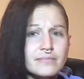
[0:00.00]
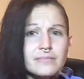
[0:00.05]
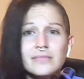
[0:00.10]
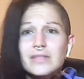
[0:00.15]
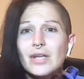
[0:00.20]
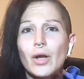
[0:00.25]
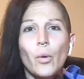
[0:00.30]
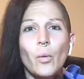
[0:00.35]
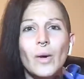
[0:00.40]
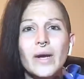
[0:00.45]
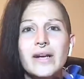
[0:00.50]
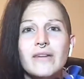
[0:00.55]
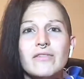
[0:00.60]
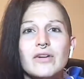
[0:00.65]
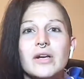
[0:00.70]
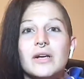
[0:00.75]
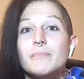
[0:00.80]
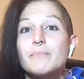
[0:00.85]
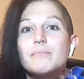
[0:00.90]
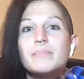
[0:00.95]

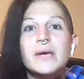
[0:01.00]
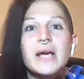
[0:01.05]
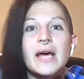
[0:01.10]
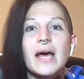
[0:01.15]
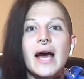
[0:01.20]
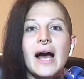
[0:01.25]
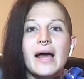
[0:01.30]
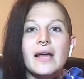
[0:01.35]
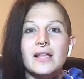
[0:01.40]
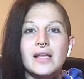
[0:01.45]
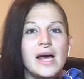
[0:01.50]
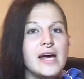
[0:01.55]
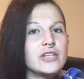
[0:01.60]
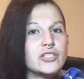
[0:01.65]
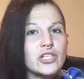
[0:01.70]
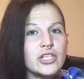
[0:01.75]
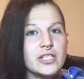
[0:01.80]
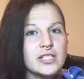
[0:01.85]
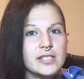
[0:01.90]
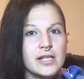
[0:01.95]
whatever, get eyelash
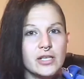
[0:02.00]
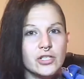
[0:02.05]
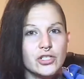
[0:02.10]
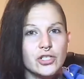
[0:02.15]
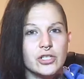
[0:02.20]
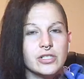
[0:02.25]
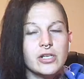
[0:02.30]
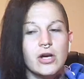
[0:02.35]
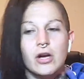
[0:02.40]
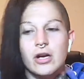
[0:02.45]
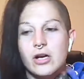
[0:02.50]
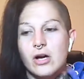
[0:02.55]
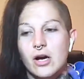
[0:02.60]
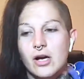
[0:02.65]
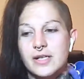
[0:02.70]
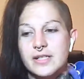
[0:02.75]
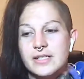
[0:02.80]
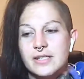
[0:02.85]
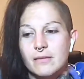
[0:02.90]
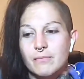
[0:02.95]
extensions on a
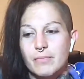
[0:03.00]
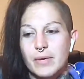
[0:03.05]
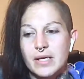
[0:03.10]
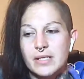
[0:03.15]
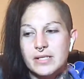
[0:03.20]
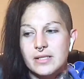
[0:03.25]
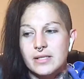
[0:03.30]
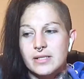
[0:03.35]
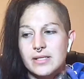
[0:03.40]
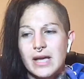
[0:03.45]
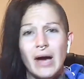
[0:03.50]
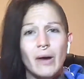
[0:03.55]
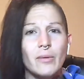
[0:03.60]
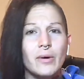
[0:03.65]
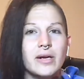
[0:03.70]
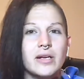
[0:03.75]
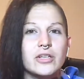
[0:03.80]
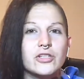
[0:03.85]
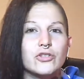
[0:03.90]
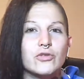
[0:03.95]
constant basis. I
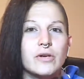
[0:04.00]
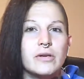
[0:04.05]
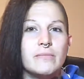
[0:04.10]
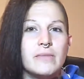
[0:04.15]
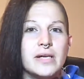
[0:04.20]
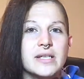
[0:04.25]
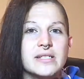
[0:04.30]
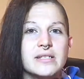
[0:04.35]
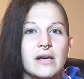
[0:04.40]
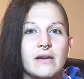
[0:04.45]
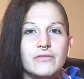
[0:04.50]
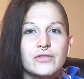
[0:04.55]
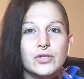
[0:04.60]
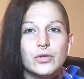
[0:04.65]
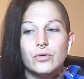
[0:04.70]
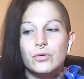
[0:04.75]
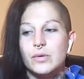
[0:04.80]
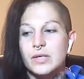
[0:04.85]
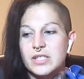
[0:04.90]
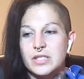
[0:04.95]
want to treat myself
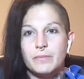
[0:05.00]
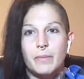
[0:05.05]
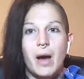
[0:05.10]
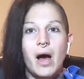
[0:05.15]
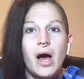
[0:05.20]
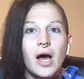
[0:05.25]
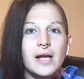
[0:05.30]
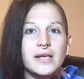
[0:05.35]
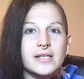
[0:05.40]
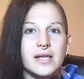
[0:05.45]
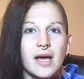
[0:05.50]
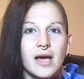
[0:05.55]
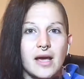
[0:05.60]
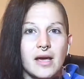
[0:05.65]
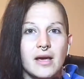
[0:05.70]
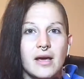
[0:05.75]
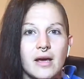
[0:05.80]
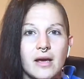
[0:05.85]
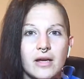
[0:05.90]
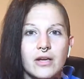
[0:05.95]
to a spa
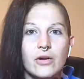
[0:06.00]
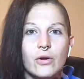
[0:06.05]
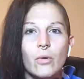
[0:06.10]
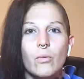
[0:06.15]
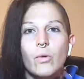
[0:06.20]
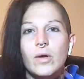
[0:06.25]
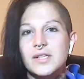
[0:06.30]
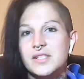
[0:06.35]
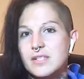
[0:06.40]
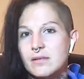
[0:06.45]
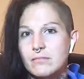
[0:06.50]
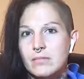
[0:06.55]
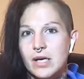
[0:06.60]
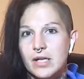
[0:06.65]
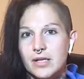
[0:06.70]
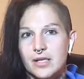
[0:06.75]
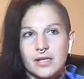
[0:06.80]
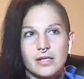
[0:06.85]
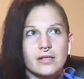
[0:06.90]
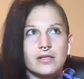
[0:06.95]
day, once a month.
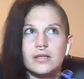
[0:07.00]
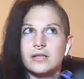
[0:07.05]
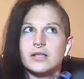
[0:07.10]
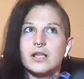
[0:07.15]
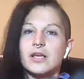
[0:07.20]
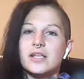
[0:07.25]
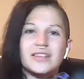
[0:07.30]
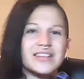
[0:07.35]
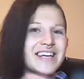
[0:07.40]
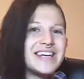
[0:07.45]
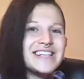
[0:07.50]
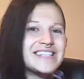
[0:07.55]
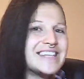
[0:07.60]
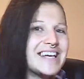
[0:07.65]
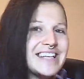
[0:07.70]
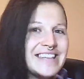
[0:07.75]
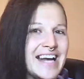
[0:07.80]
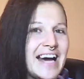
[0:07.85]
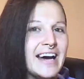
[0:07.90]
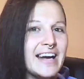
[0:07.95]
Like things
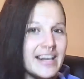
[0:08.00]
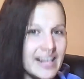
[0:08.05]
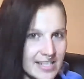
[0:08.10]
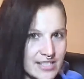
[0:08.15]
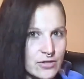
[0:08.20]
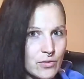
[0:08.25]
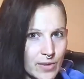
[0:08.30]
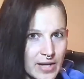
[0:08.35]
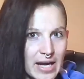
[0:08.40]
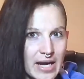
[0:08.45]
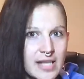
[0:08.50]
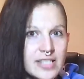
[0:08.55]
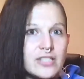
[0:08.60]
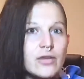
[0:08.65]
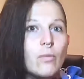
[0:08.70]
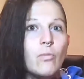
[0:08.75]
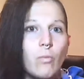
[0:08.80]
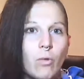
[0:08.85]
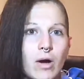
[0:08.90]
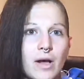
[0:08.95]
like that. It's okay to
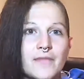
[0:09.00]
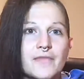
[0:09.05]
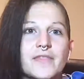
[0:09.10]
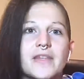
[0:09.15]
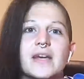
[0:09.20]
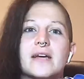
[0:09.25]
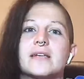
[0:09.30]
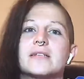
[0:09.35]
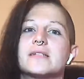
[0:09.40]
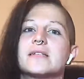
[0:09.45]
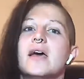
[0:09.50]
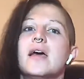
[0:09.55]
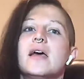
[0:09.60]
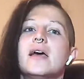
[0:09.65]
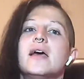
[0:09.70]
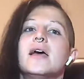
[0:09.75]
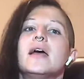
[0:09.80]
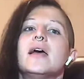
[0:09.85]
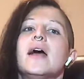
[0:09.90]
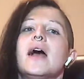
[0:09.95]
want things.
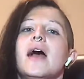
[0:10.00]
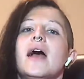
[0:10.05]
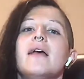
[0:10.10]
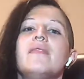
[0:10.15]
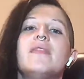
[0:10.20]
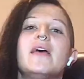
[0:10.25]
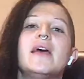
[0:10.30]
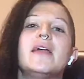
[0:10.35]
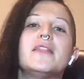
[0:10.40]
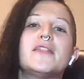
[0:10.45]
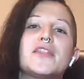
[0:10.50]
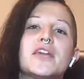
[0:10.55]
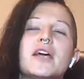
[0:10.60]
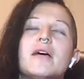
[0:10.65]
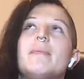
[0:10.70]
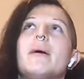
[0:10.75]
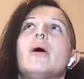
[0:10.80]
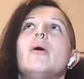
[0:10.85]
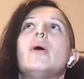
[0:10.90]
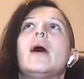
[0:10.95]
And then think
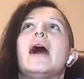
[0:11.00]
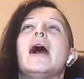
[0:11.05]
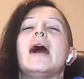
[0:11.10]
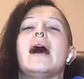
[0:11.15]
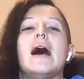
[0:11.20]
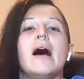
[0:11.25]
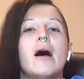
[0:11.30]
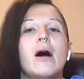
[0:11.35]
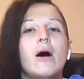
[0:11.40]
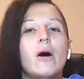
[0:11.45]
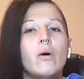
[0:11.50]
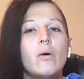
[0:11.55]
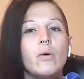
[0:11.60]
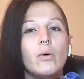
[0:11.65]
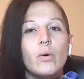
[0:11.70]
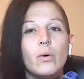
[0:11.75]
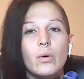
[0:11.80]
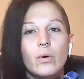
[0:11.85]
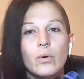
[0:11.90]
about how